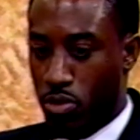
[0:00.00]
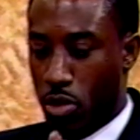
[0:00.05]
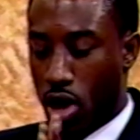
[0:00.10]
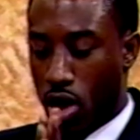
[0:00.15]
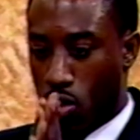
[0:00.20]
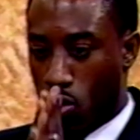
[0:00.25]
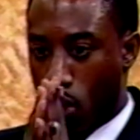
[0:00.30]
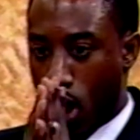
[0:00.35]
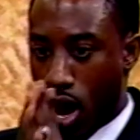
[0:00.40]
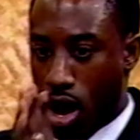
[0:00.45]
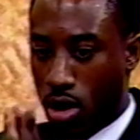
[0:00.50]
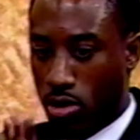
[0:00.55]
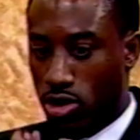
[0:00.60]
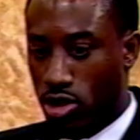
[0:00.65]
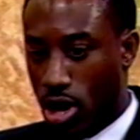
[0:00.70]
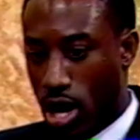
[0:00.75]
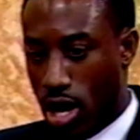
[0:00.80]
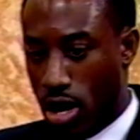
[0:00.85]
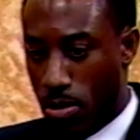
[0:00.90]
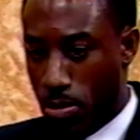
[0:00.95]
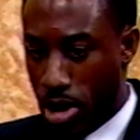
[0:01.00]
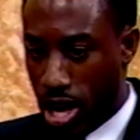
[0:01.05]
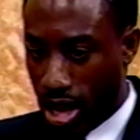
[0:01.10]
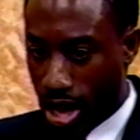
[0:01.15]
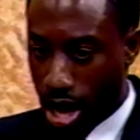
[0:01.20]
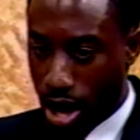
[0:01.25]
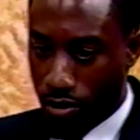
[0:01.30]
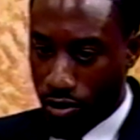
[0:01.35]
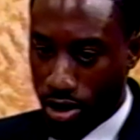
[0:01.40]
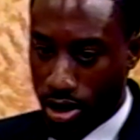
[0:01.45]
around trying to make
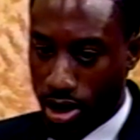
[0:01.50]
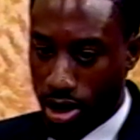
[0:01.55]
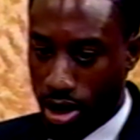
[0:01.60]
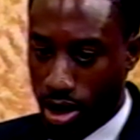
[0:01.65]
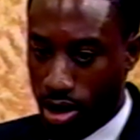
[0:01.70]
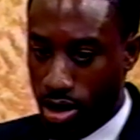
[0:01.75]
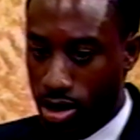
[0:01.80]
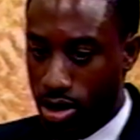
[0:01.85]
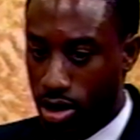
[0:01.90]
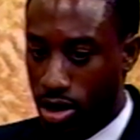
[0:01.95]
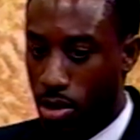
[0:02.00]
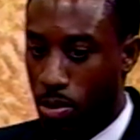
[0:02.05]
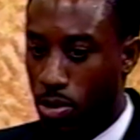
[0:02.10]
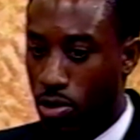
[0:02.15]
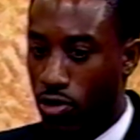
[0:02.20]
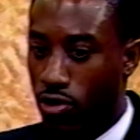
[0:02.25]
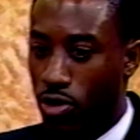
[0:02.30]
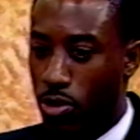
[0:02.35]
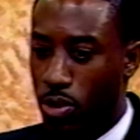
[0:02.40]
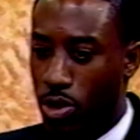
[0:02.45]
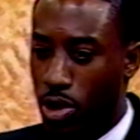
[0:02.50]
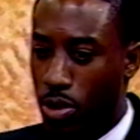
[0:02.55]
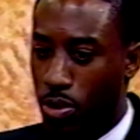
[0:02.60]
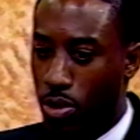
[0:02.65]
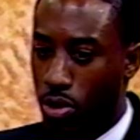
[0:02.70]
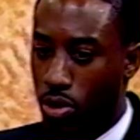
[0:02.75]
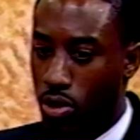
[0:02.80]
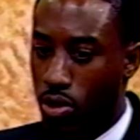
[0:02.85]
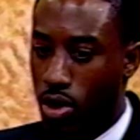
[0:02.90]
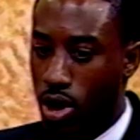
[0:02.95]
everything simple for
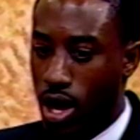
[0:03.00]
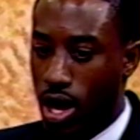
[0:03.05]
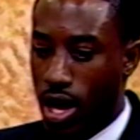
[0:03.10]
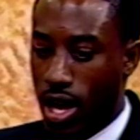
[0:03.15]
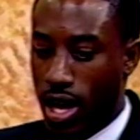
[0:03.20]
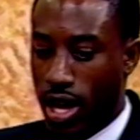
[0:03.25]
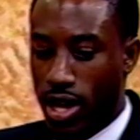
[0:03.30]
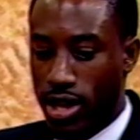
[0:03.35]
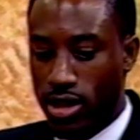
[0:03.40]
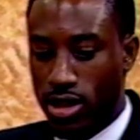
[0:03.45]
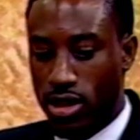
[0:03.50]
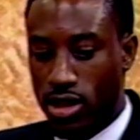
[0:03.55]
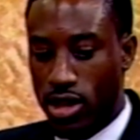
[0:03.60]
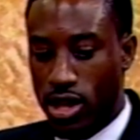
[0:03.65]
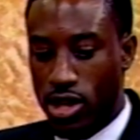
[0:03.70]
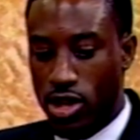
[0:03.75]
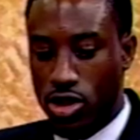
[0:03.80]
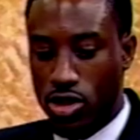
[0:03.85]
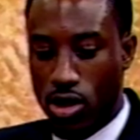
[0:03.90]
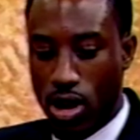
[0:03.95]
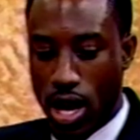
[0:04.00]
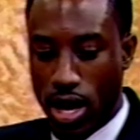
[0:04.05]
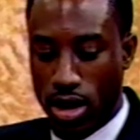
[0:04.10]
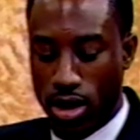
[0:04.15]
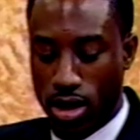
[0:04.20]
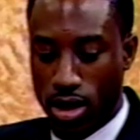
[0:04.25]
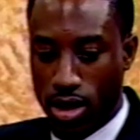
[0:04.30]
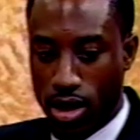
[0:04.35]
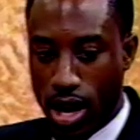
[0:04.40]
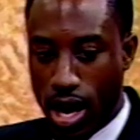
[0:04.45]
people, is to just try
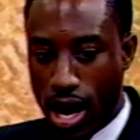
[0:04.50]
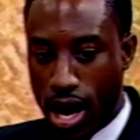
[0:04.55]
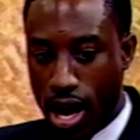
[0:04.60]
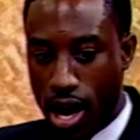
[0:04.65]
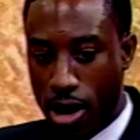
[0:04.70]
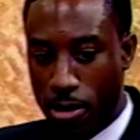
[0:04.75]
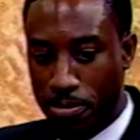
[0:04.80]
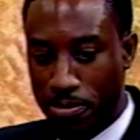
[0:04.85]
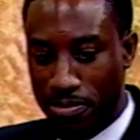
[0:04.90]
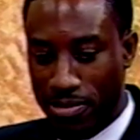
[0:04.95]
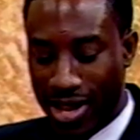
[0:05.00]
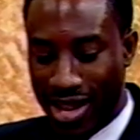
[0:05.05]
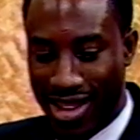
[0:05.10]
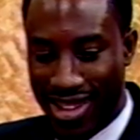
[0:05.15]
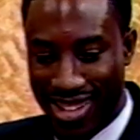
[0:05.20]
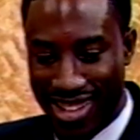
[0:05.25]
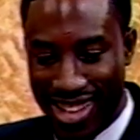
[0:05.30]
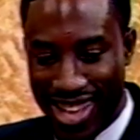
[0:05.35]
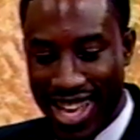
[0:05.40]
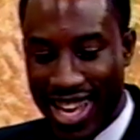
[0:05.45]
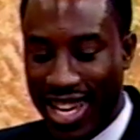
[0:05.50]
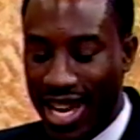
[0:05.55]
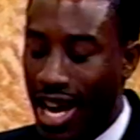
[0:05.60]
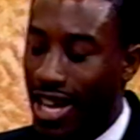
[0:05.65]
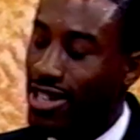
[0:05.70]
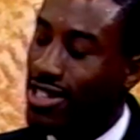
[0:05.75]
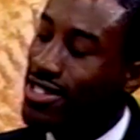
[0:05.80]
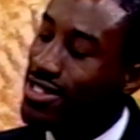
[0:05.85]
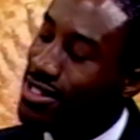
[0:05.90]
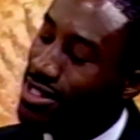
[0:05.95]
to
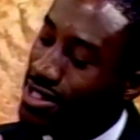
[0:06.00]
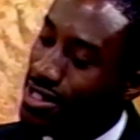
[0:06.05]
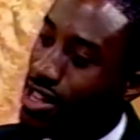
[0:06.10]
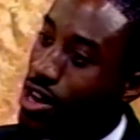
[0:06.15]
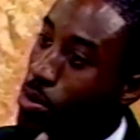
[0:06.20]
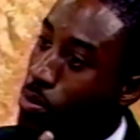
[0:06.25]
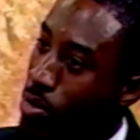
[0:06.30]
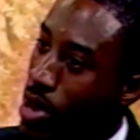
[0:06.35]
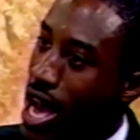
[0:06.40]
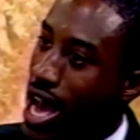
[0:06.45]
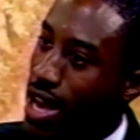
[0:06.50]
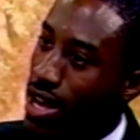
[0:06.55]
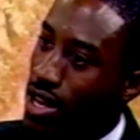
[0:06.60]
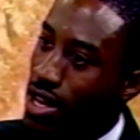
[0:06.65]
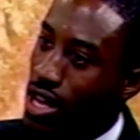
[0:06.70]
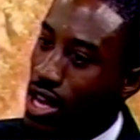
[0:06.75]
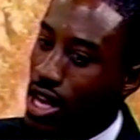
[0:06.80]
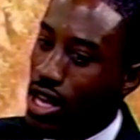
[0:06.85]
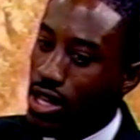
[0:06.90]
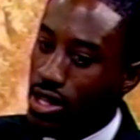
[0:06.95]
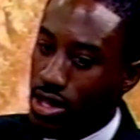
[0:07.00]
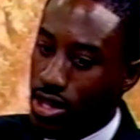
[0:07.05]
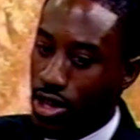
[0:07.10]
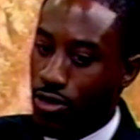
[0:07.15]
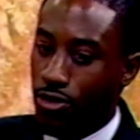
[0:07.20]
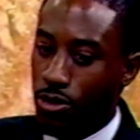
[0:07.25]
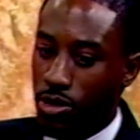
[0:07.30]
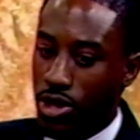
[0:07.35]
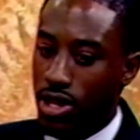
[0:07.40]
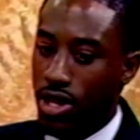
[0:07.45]
kind of step back. See,
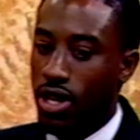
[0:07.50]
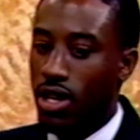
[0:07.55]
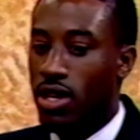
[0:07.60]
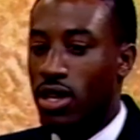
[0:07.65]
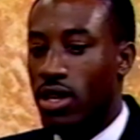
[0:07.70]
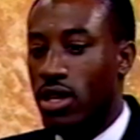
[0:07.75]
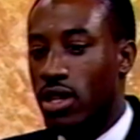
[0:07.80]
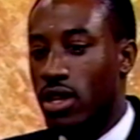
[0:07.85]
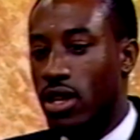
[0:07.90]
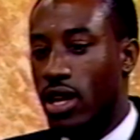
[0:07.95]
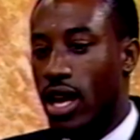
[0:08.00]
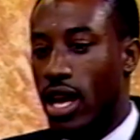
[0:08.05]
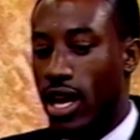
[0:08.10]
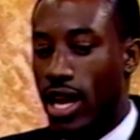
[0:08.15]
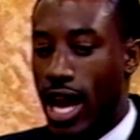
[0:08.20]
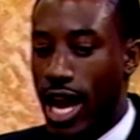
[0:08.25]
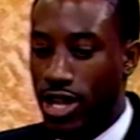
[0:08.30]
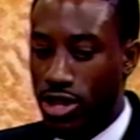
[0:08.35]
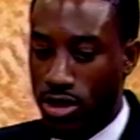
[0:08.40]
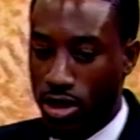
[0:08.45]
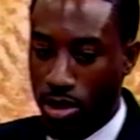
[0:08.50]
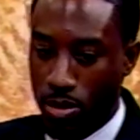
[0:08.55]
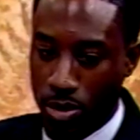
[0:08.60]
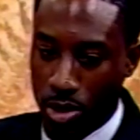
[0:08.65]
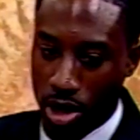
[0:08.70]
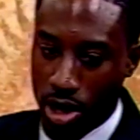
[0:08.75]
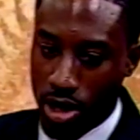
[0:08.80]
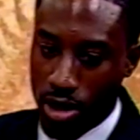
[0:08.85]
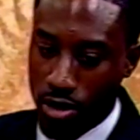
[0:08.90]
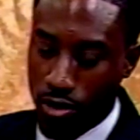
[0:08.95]
from studying and actually
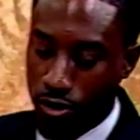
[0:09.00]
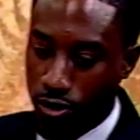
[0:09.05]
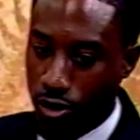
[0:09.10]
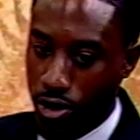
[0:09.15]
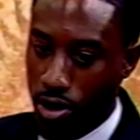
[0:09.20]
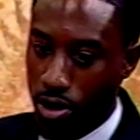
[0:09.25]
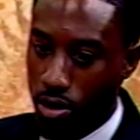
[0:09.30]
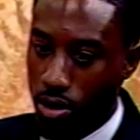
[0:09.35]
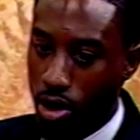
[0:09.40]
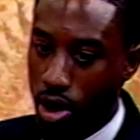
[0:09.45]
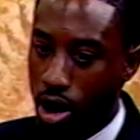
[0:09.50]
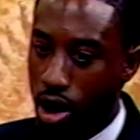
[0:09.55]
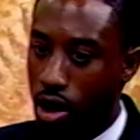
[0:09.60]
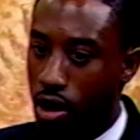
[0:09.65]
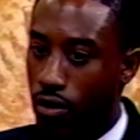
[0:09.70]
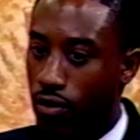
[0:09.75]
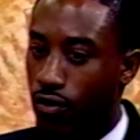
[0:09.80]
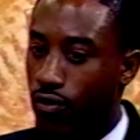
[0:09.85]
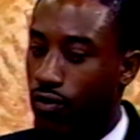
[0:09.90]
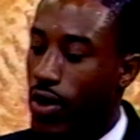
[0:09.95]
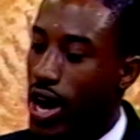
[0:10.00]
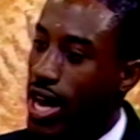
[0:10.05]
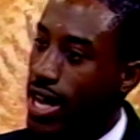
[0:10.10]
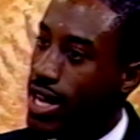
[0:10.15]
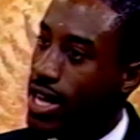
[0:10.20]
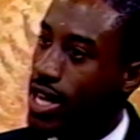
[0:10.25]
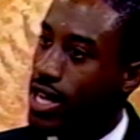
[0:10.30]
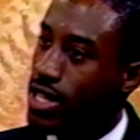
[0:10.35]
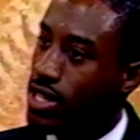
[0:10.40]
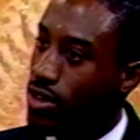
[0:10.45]
being in the field of
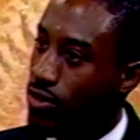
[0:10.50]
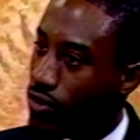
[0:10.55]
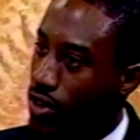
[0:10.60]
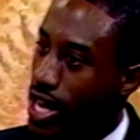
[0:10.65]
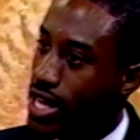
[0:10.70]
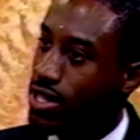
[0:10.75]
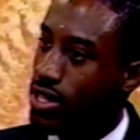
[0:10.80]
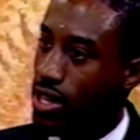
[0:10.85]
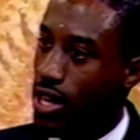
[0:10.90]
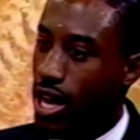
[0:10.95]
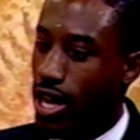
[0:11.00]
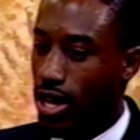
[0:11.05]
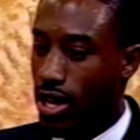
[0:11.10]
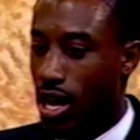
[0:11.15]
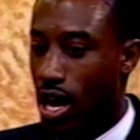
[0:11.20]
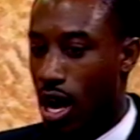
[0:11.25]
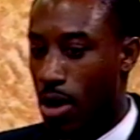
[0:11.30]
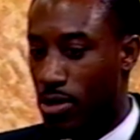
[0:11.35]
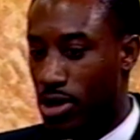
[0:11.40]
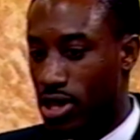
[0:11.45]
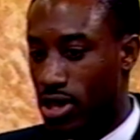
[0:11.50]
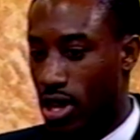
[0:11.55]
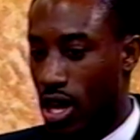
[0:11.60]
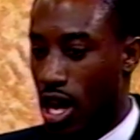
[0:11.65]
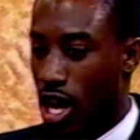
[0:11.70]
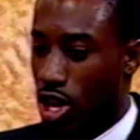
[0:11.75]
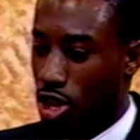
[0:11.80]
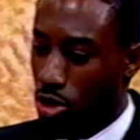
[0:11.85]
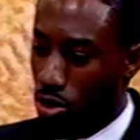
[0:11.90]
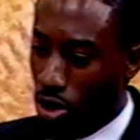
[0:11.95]
finance, investing, economics,
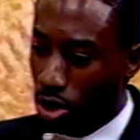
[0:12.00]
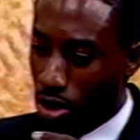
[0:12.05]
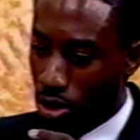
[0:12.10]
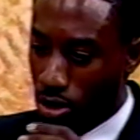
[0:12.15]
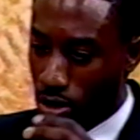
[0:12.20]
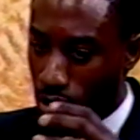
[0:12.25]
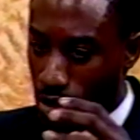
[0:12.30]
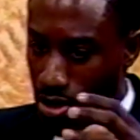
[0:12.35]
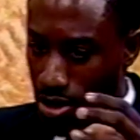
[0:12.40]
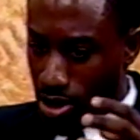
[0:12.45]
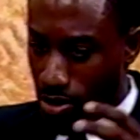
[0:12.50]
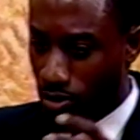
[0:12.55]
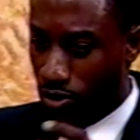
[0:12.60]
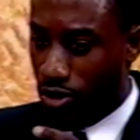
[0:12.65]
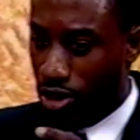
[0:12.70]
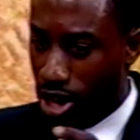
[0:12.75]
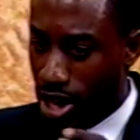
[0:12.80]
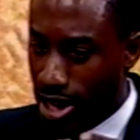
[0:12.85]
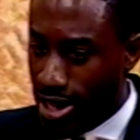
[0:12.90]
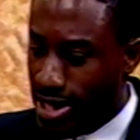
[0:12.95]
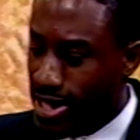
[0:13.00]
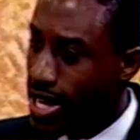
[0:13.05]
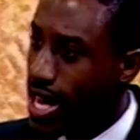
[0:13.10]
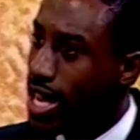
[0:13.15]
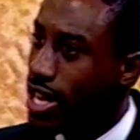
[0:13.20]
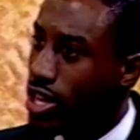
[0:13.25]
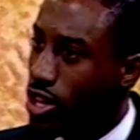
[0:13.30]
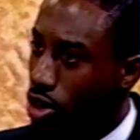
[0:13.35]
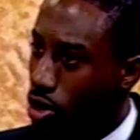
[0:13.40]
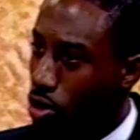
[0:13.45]
you learn some very
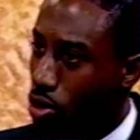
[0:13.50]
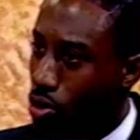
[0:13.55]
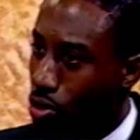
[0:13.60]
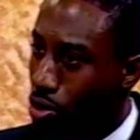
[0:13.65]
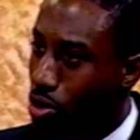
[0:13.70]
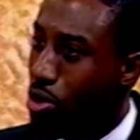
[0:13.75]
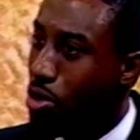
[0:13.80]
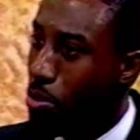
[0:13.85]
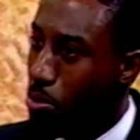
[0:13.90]
technical,